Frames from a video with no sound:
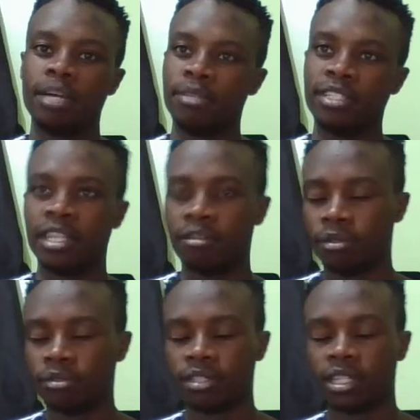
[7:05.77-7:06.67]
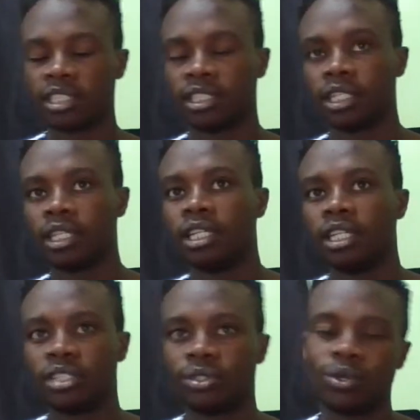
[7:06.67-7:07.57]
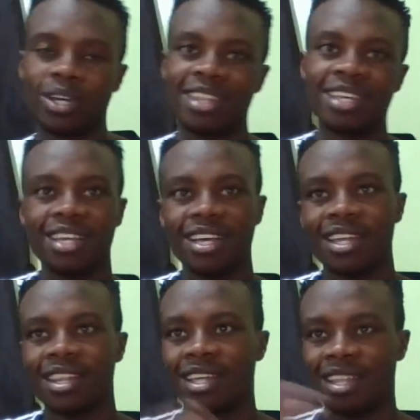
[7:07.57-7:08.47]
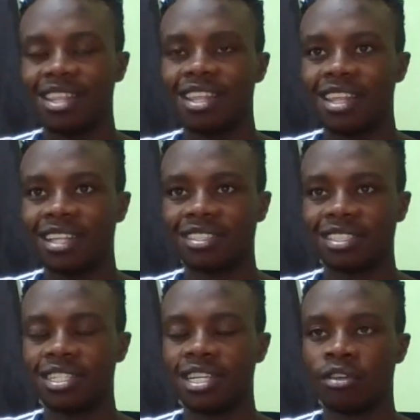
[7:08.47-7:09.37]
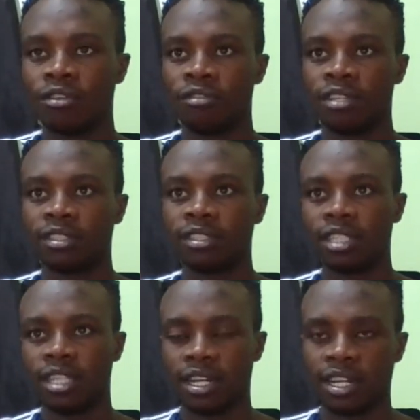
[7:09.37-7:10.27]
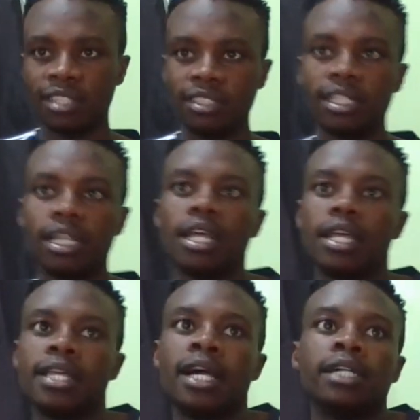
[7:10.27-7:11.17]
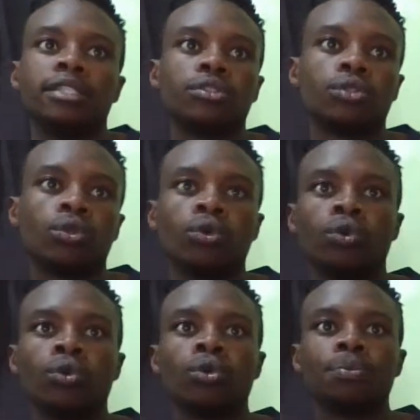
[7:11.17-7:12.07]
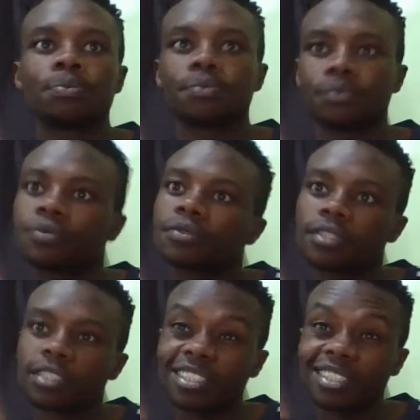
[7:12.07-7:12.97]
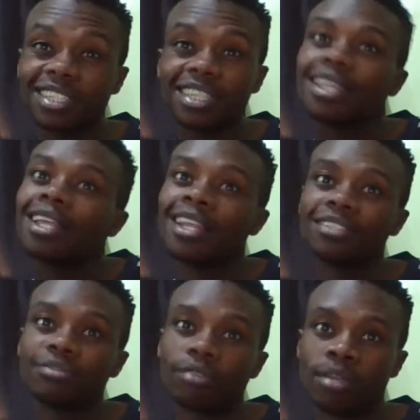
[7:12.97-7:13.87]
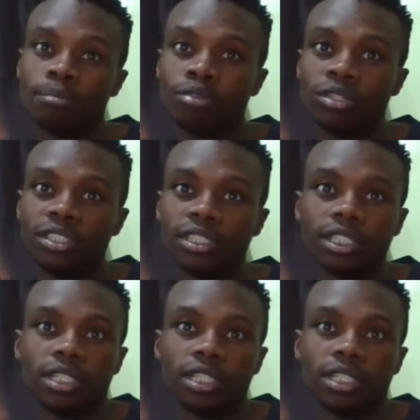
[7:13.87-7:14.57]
major level of structure. So I think that's clear and obvious, right? Yeah. So that's for the bullish